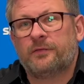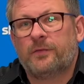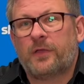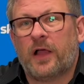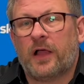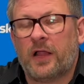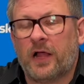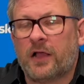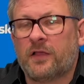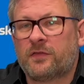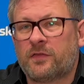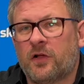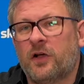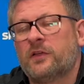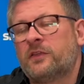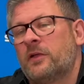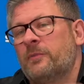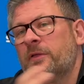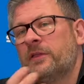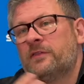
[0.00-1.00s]
I
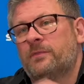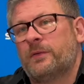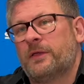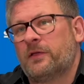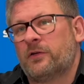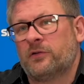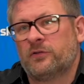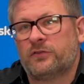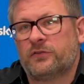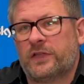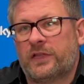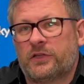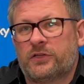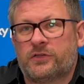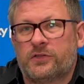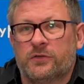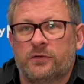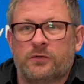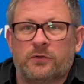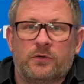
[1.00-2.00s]
don't mean to be
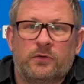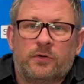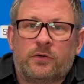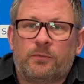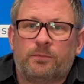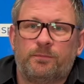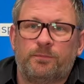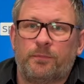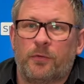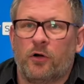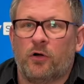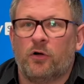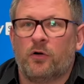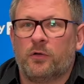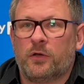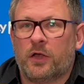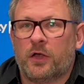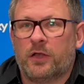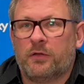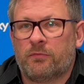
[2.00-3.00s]
contradictory or
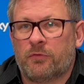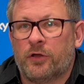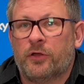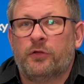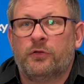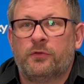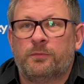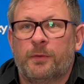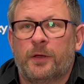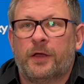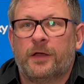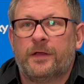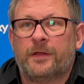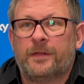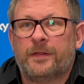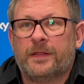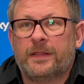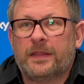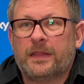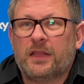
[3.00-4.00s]
like rude, but
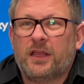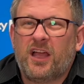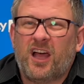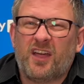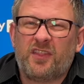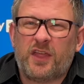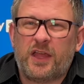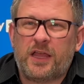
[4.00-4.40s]
I